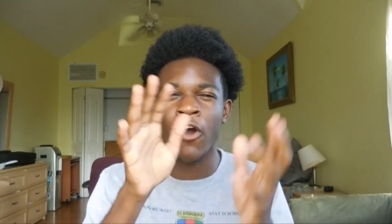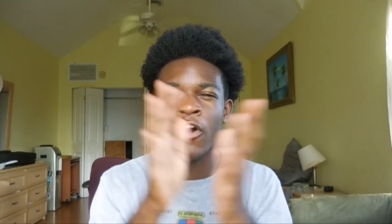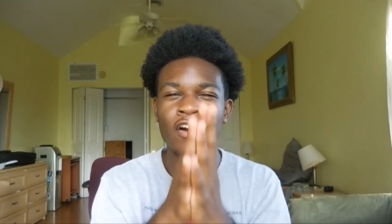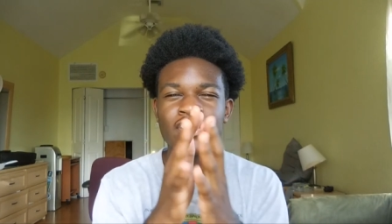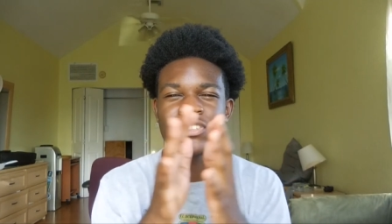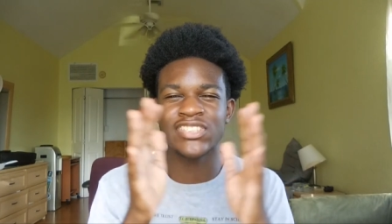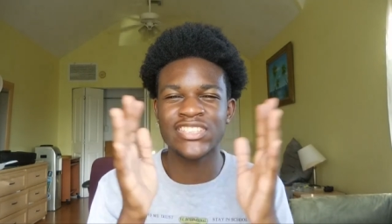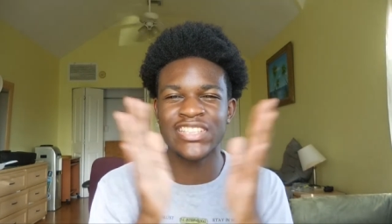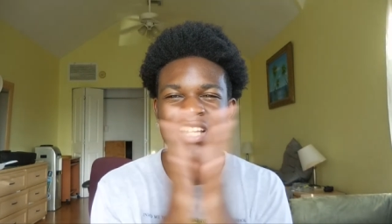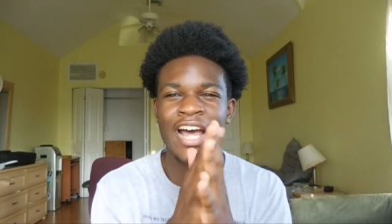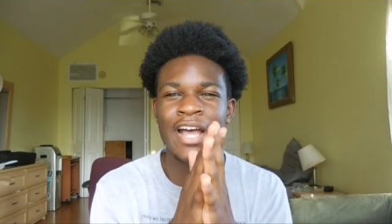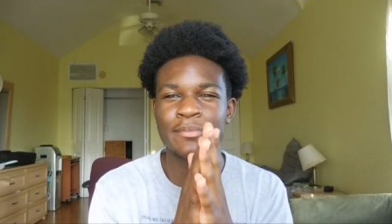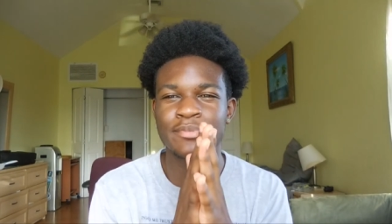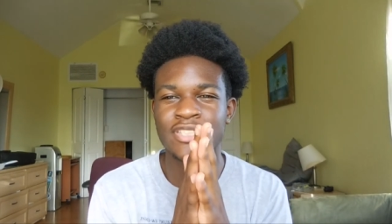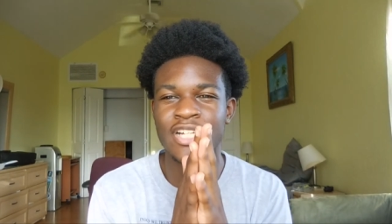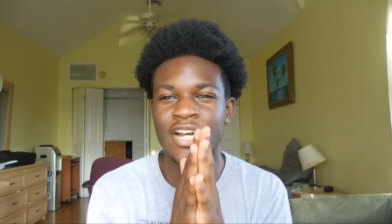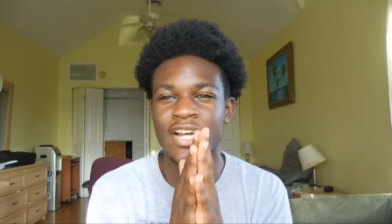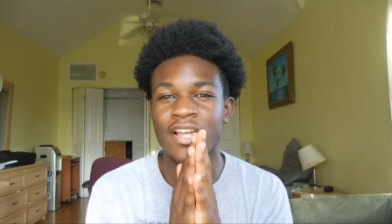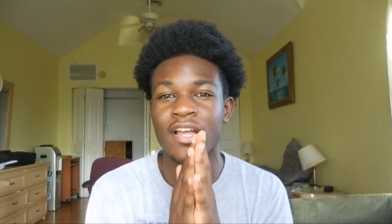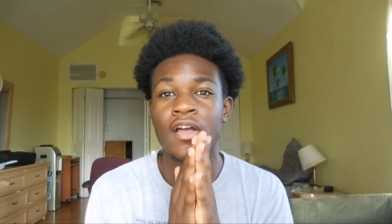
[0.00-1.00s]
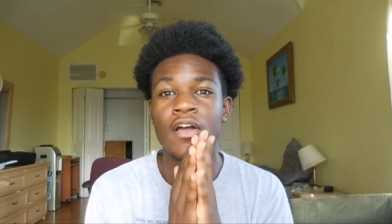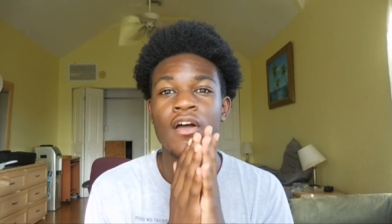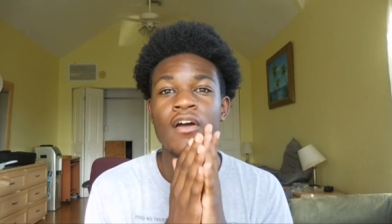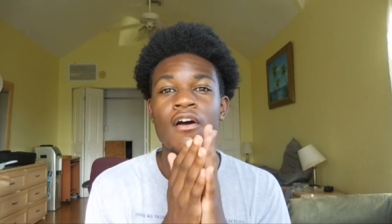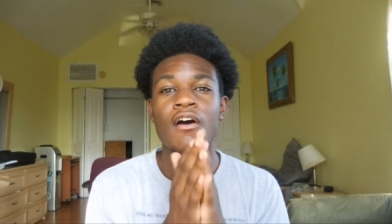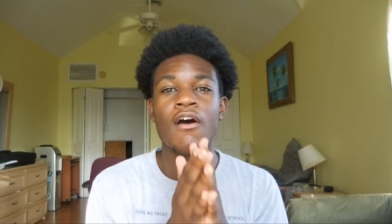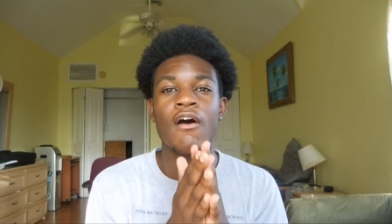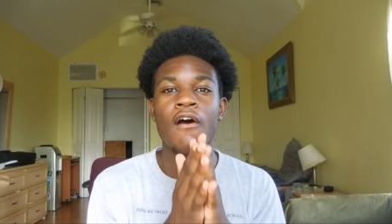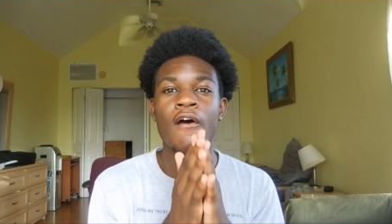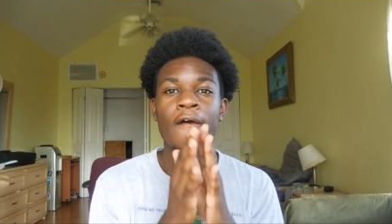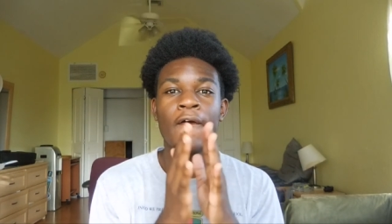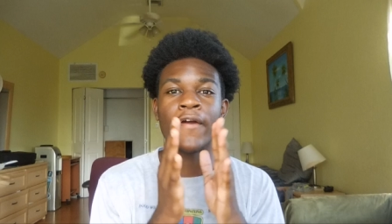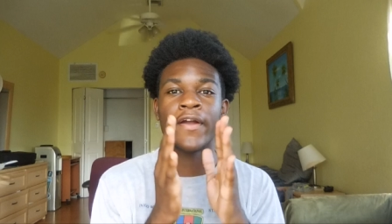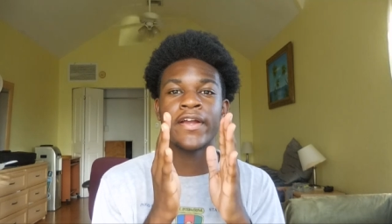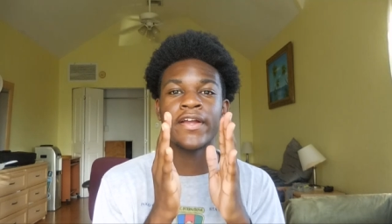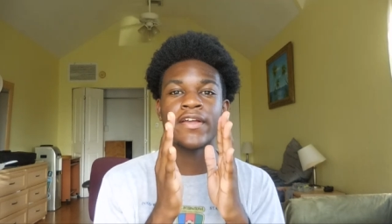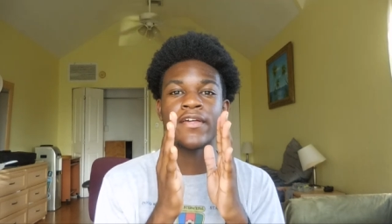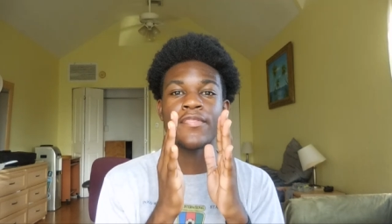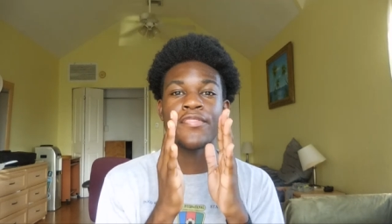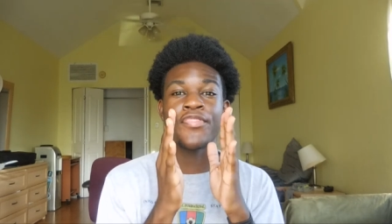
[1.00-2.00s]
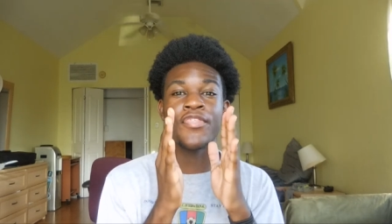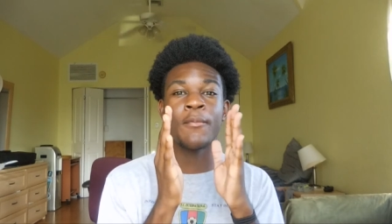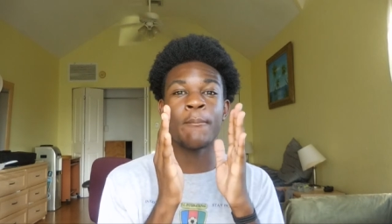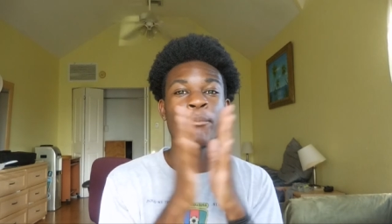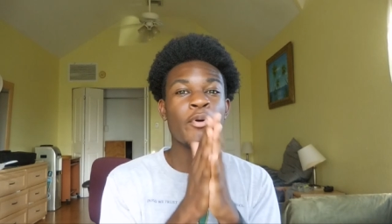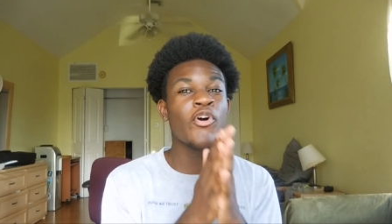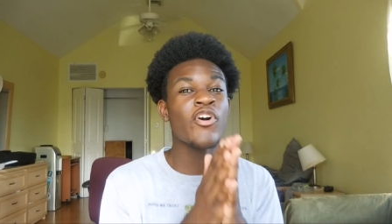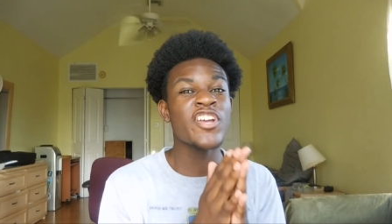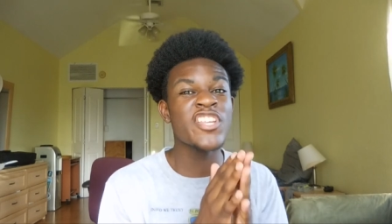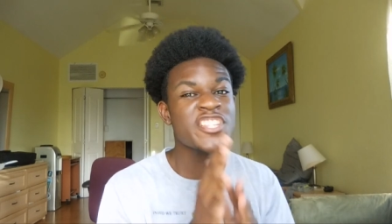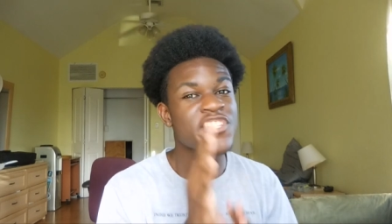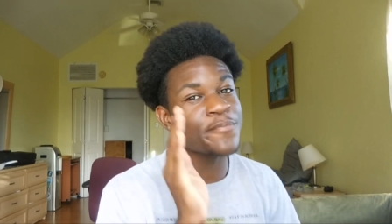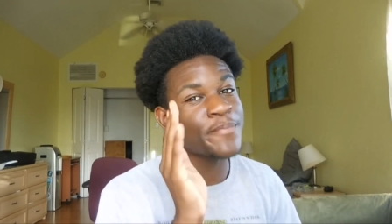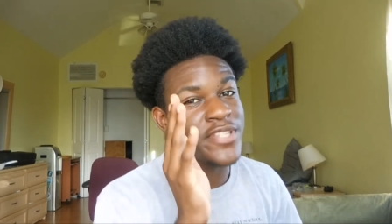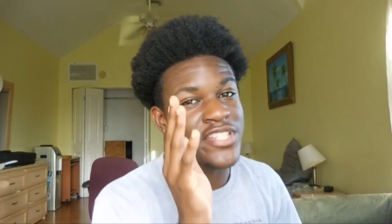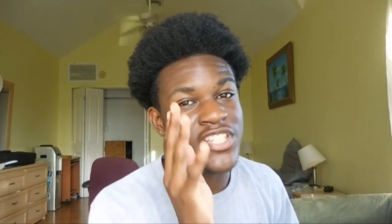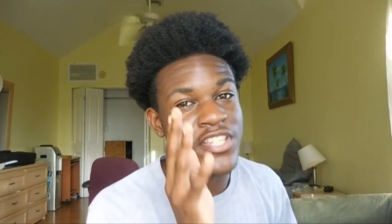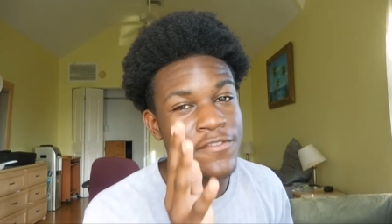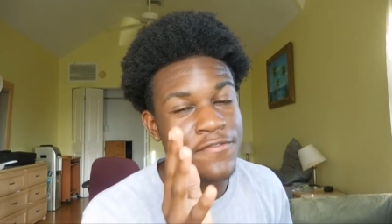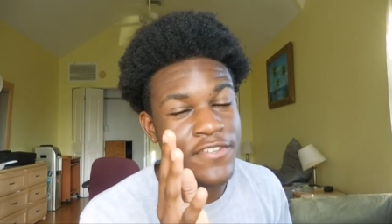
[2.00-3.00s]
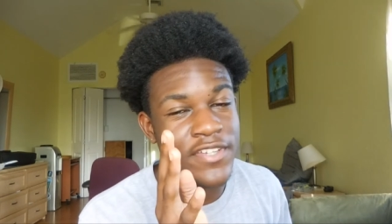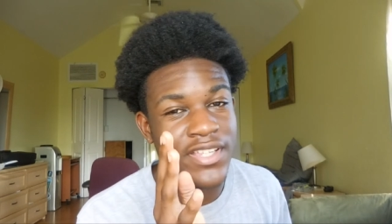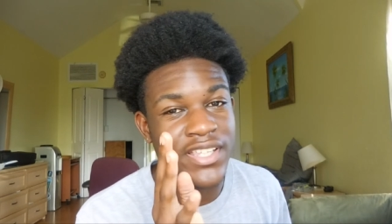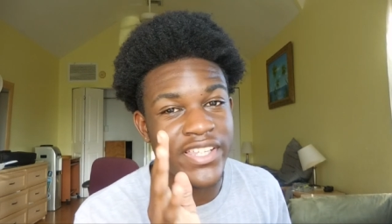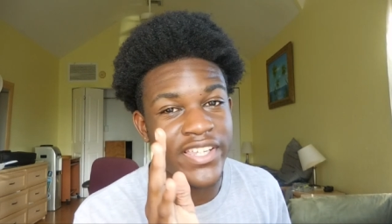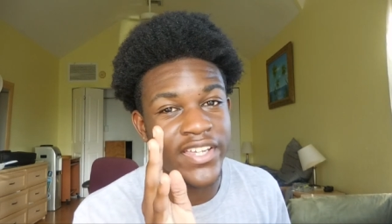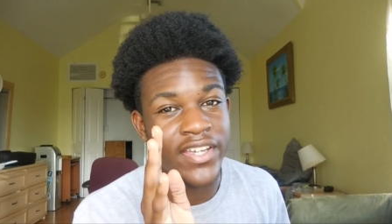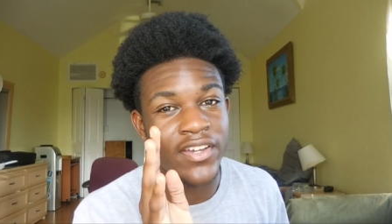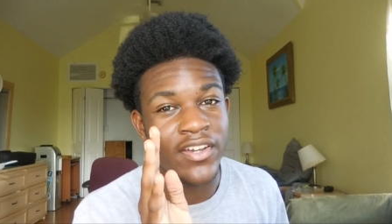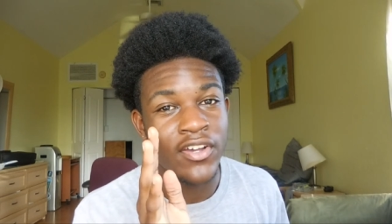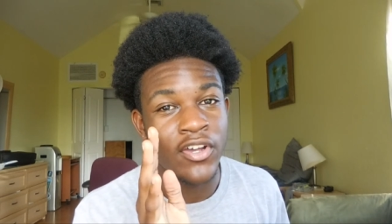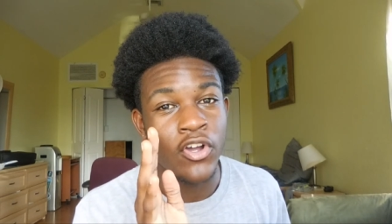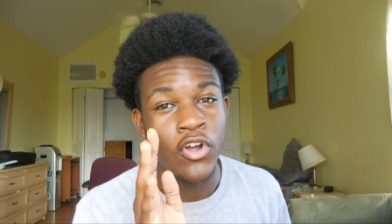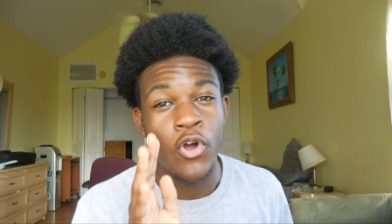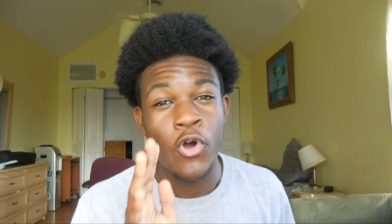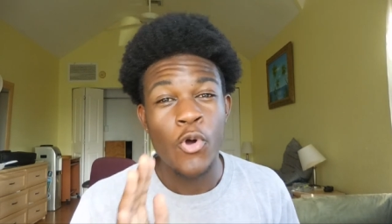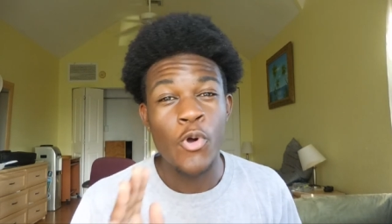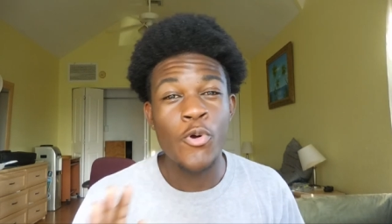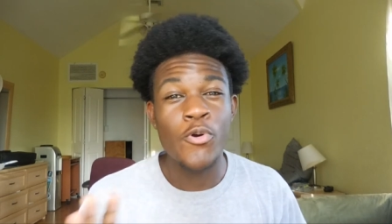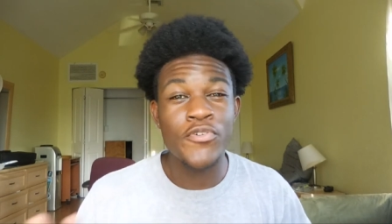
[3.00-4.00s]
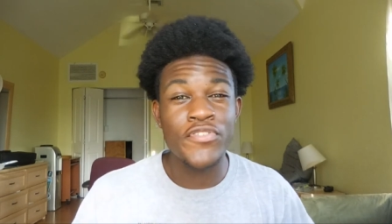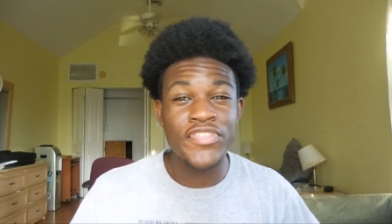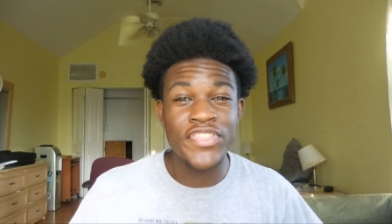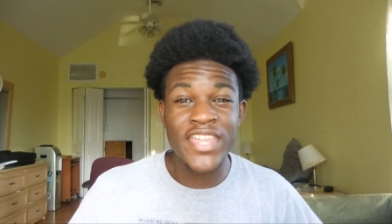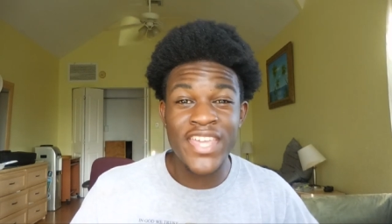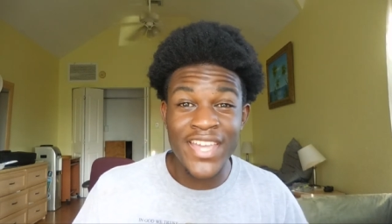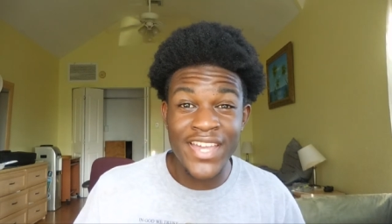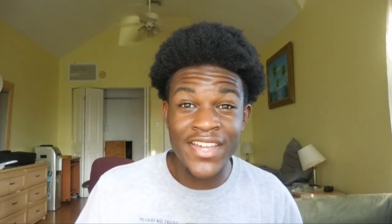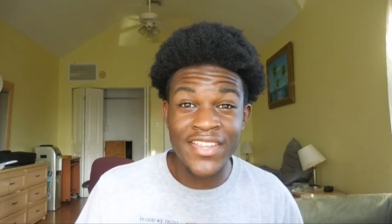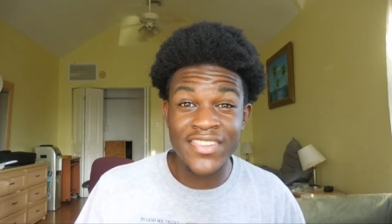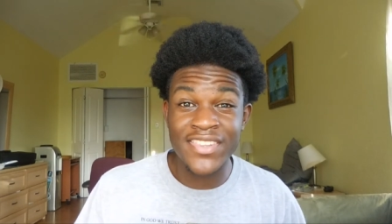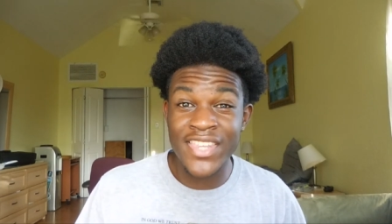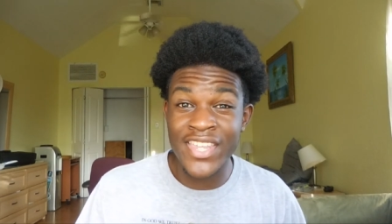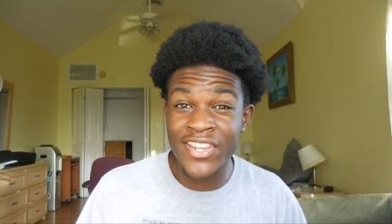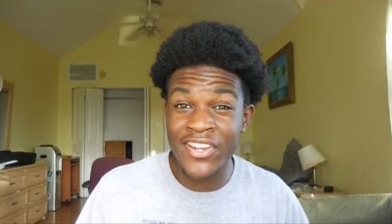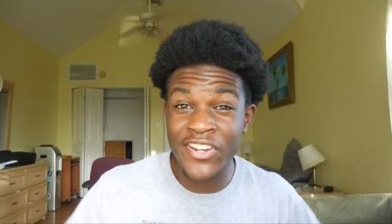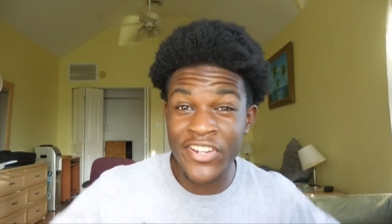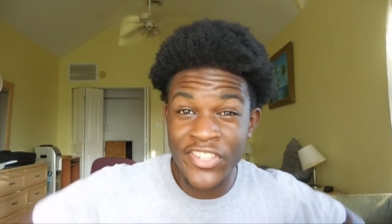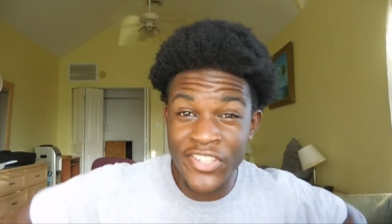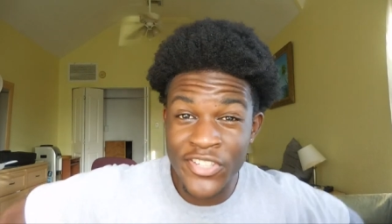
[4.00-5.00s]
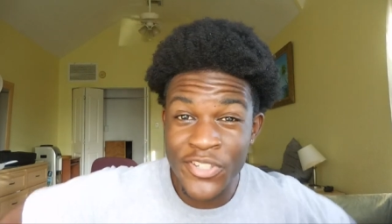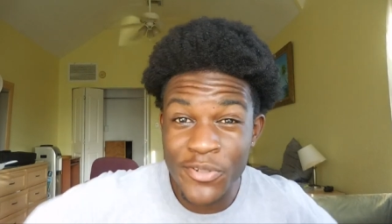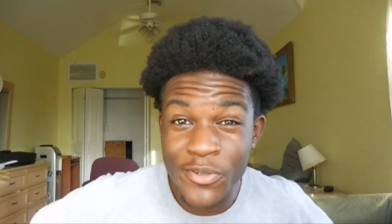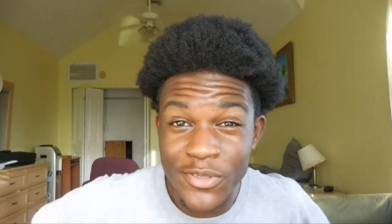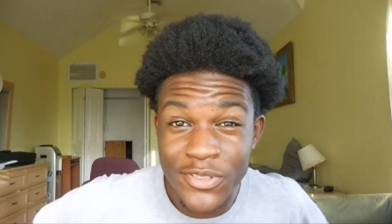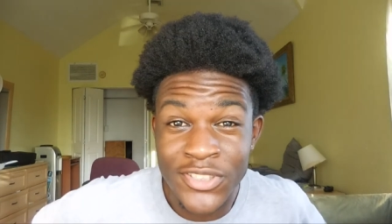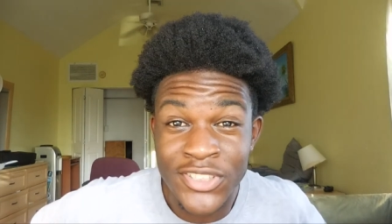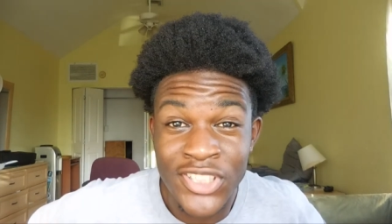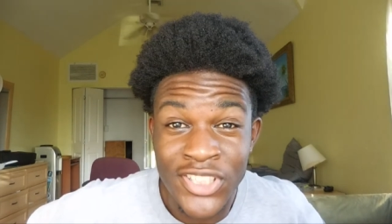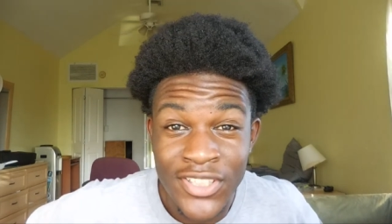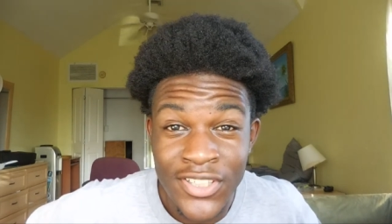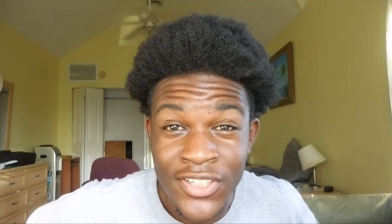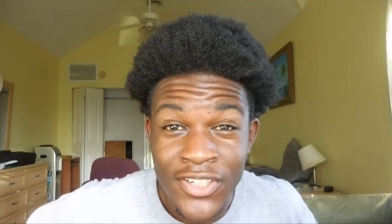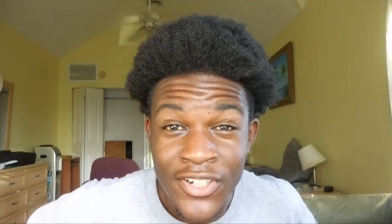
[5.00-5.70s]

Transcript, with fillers: on Snapchat are the boys specifically who think they are cute,